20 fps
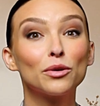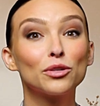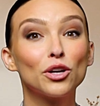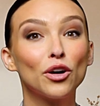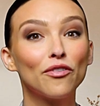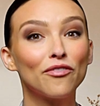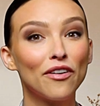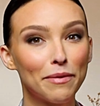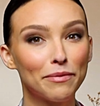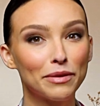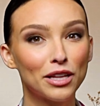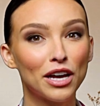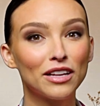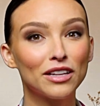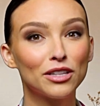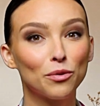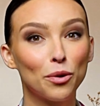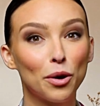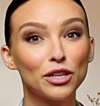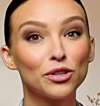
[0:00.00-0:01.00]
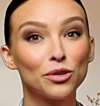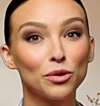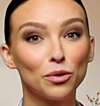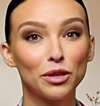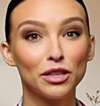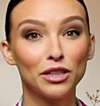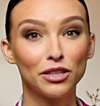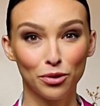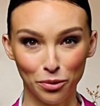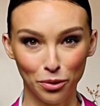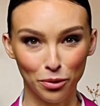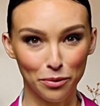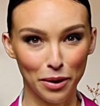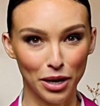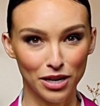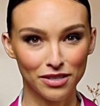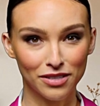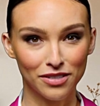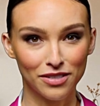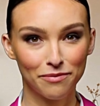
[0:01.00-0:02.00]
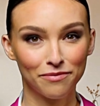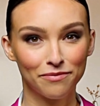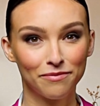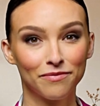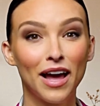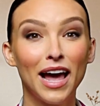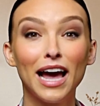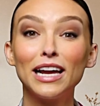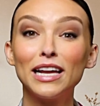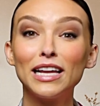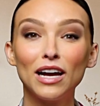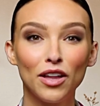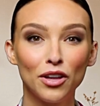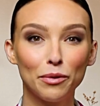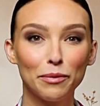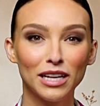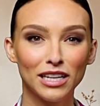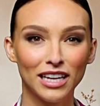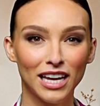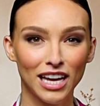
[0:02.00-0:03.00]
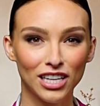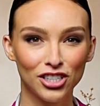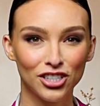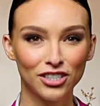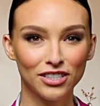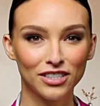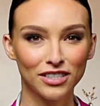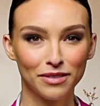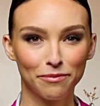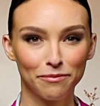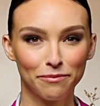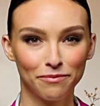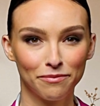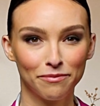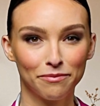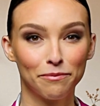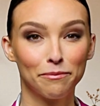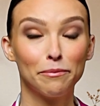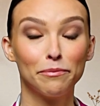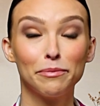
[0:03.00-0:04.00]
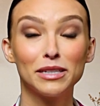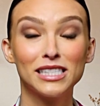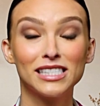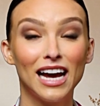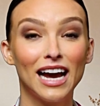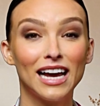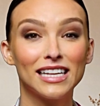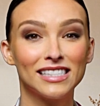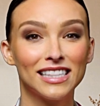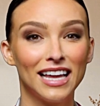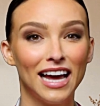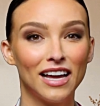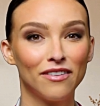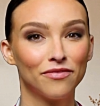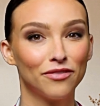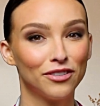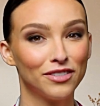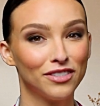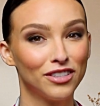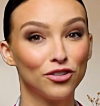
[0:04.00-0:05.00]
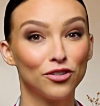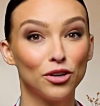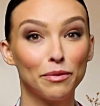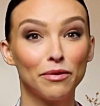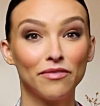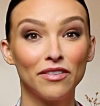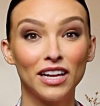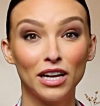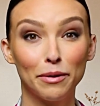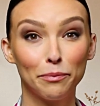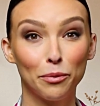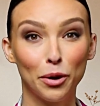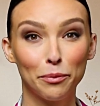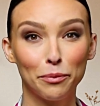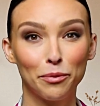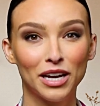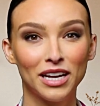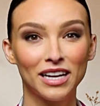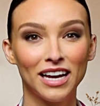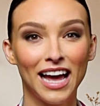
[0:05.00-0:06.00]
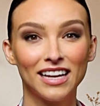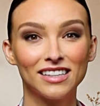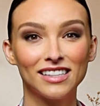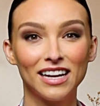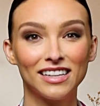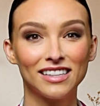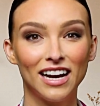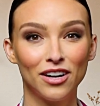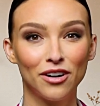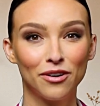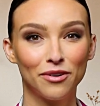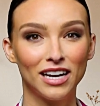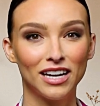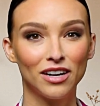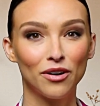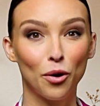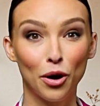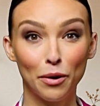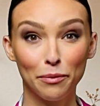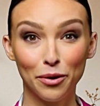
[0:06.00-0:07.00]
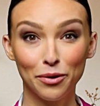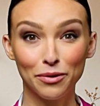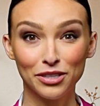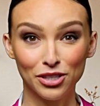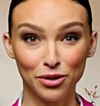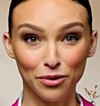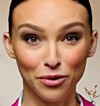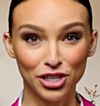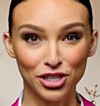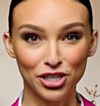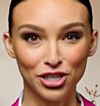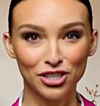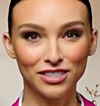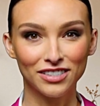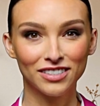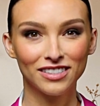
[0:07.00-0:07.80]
tolvaptan is one tool in the toolbox. Any other medications? Besides that, for syndrome of inappropriate antidiuretic hormone secretion?